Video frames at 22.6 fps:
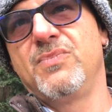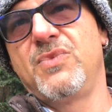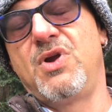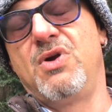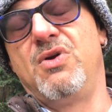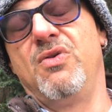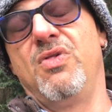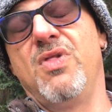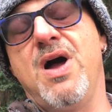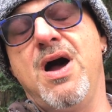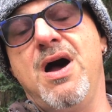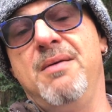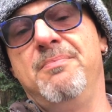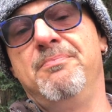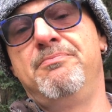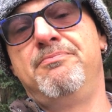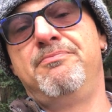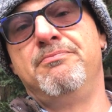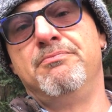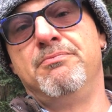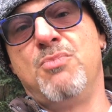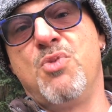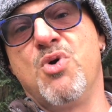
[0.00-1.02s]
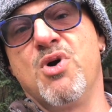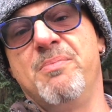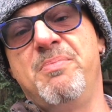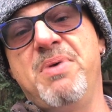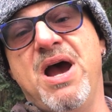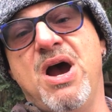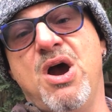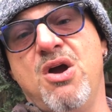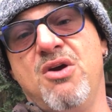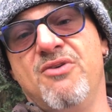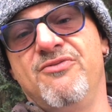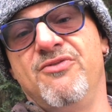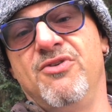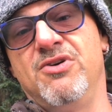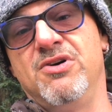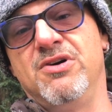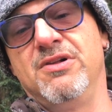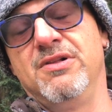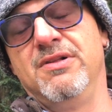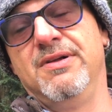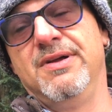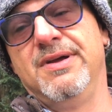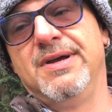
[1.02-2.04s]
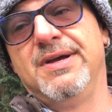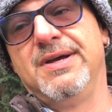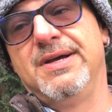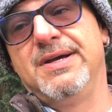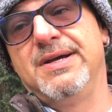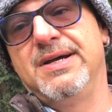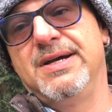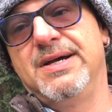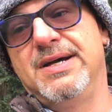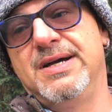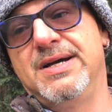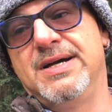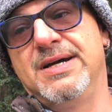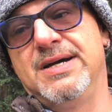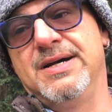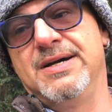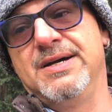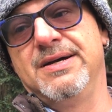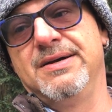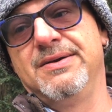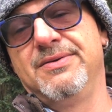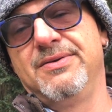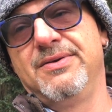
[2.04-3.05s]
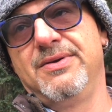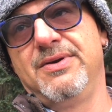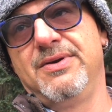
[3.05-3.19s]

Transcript: they're a lot more powerful. I